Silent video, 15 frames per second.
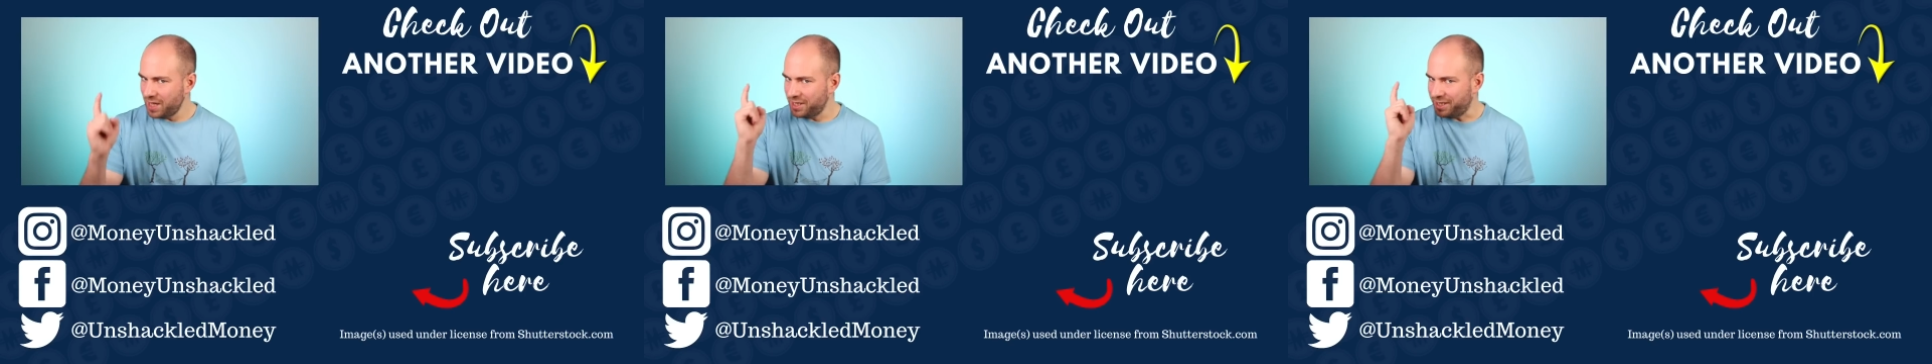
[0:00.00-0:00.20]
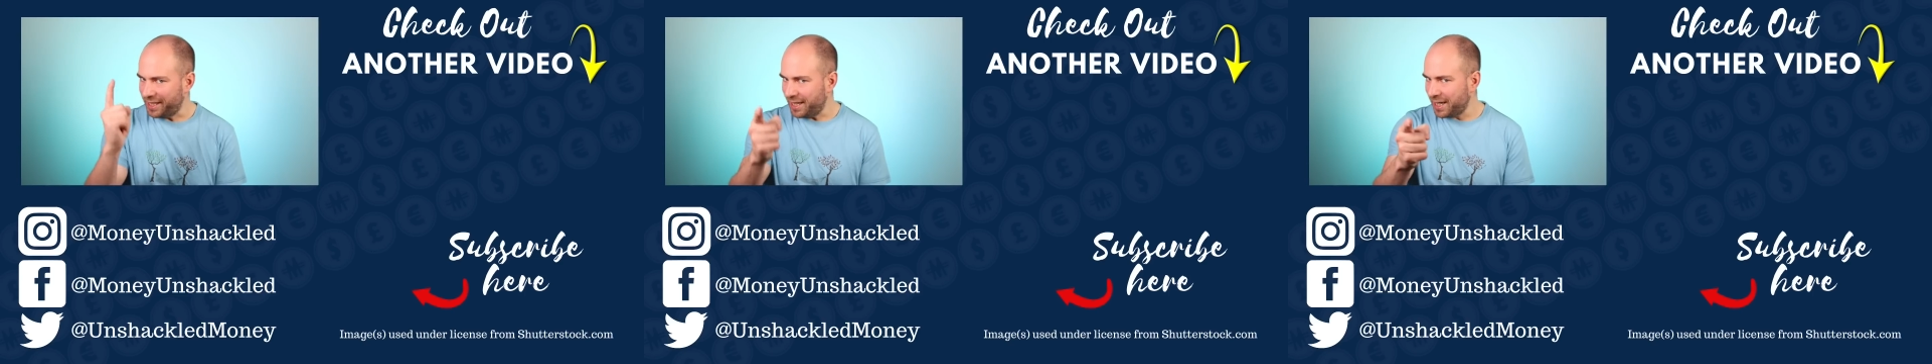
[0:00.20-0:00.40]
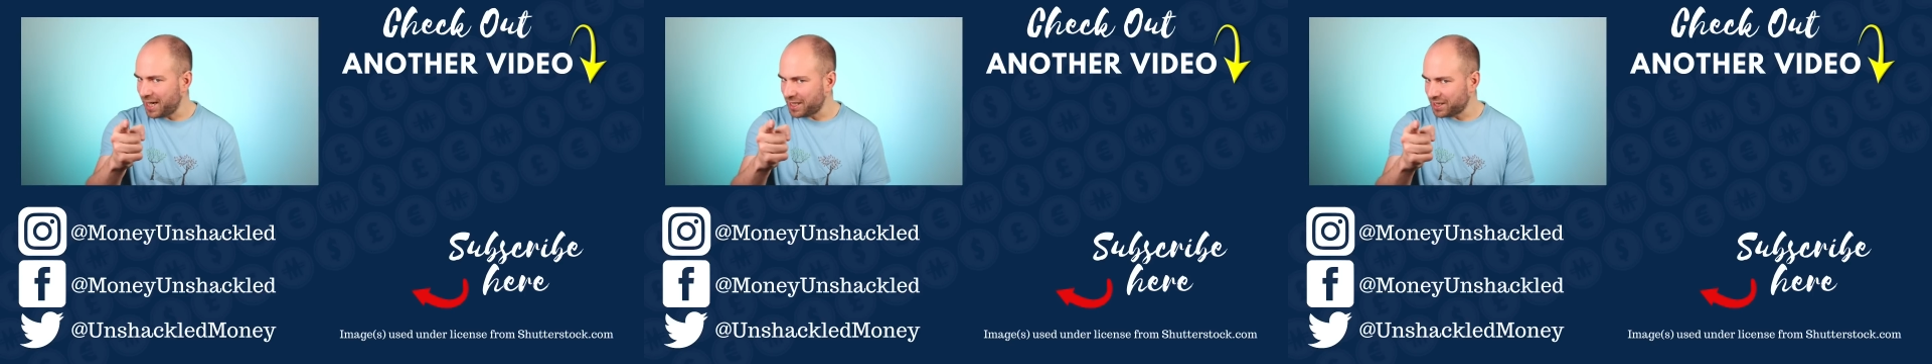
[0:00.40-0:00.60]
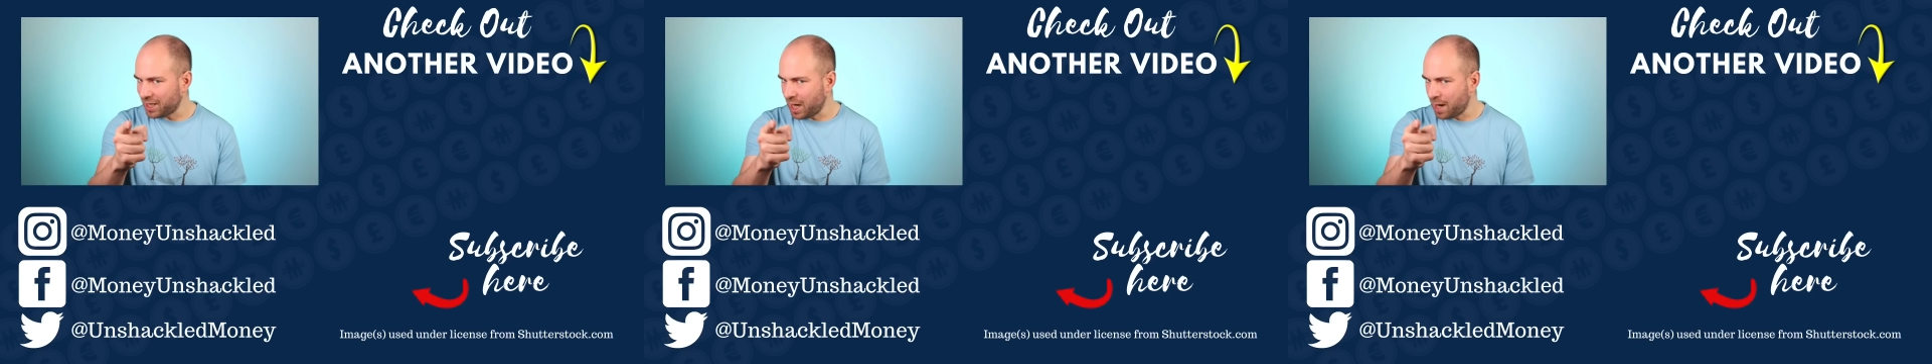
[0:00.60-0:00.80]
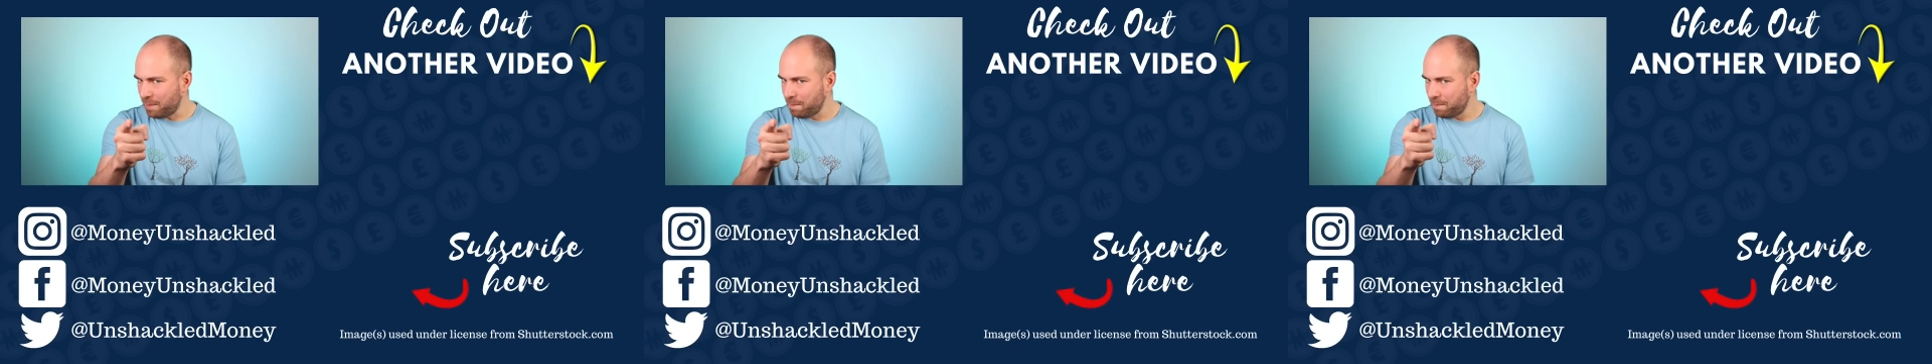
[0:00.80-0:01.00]
See you next
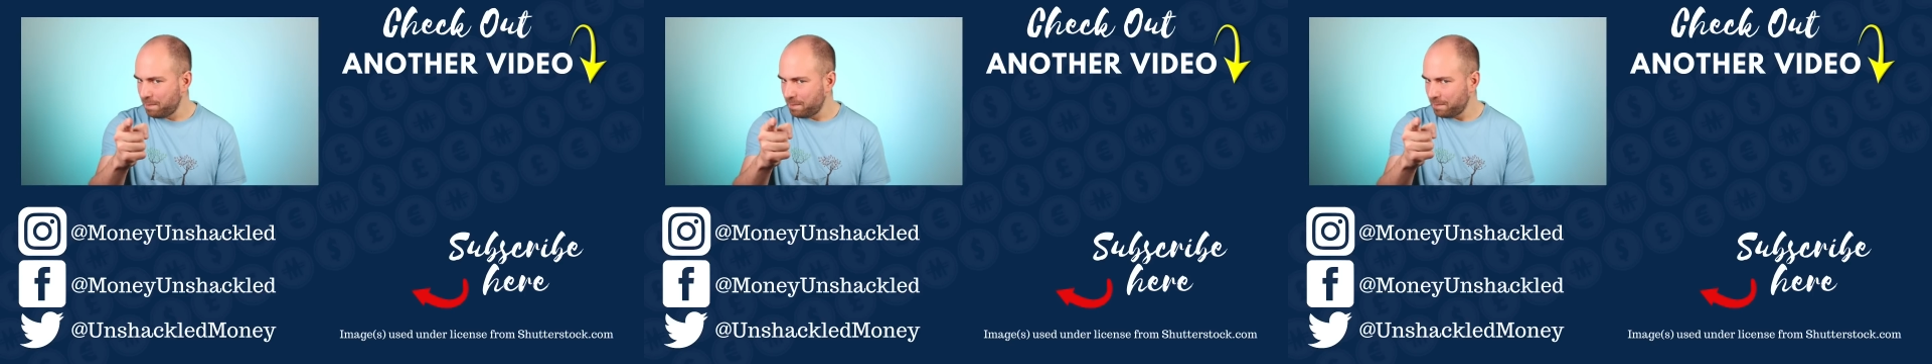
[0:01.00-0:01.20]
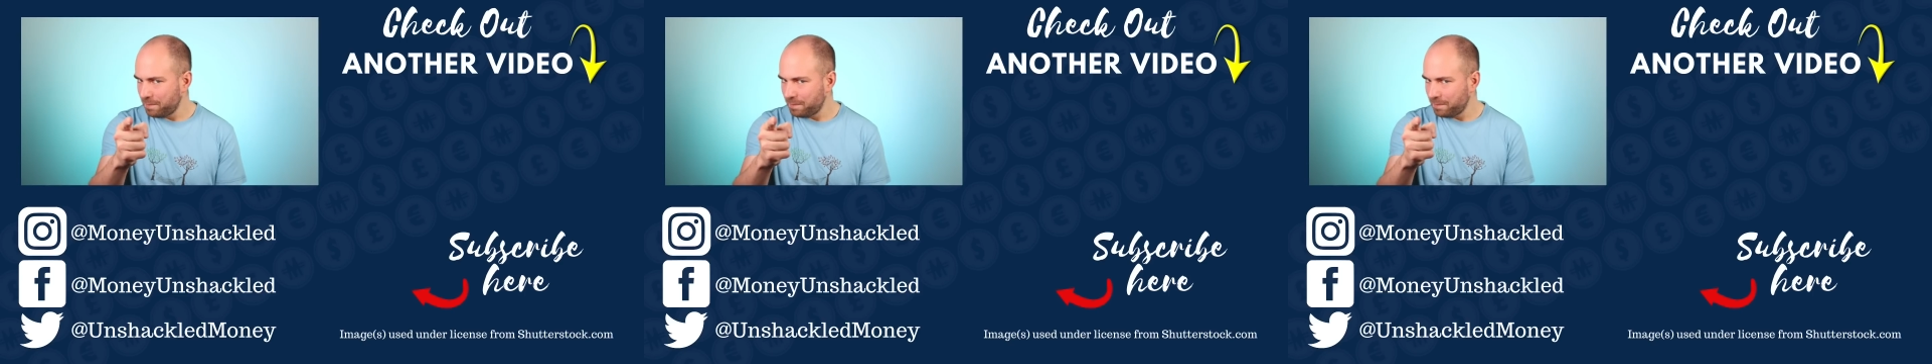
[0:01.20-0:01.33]
time.